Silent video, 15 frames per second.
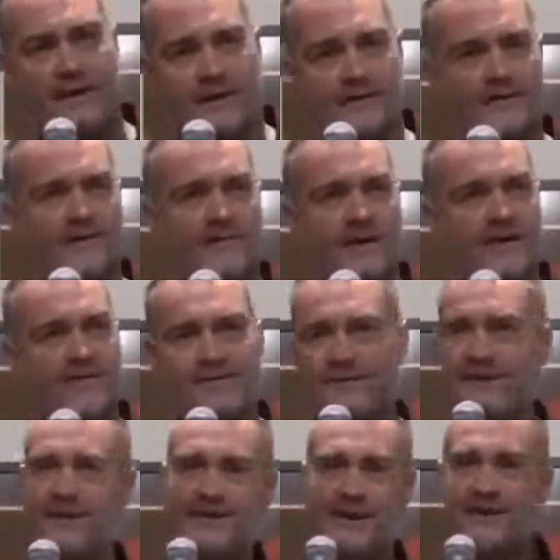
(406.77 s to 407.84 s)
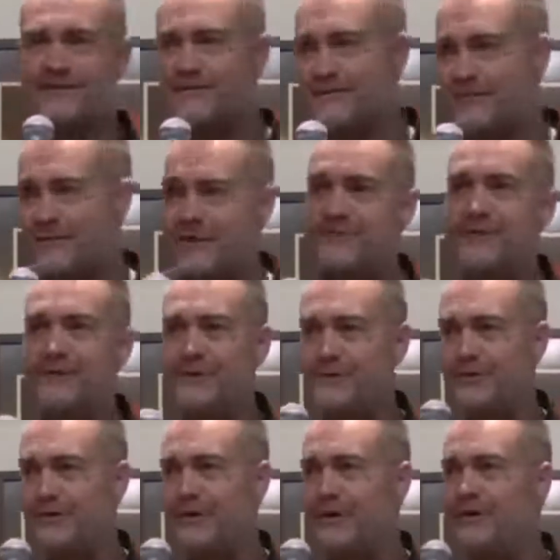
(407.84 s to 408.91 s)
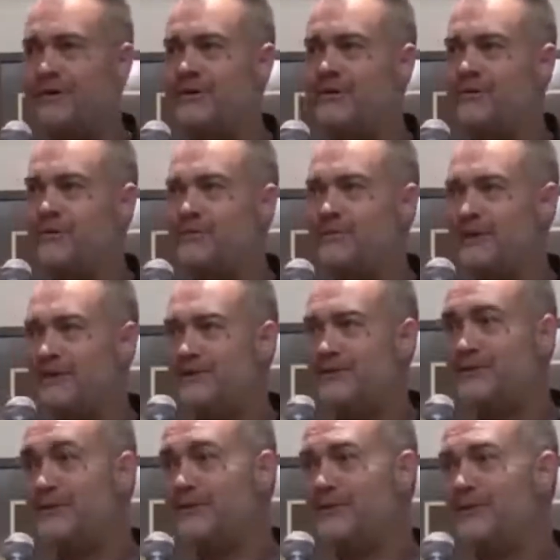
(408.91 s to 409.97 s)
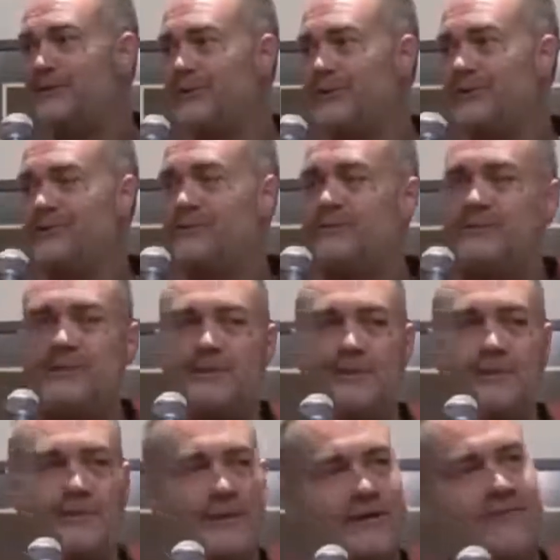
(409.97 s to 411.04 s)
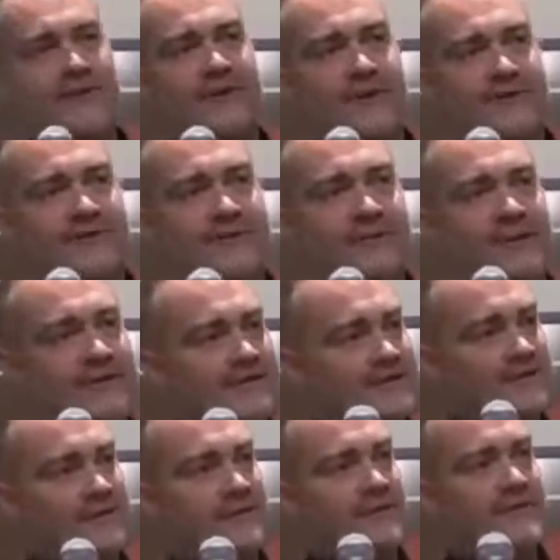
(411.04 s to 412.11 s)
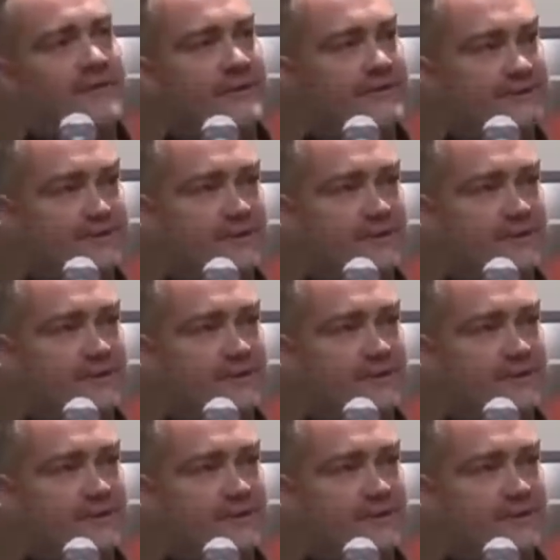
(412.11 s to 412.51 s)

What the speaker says: that. I don't care how clever you are. In truth, your cleverness is your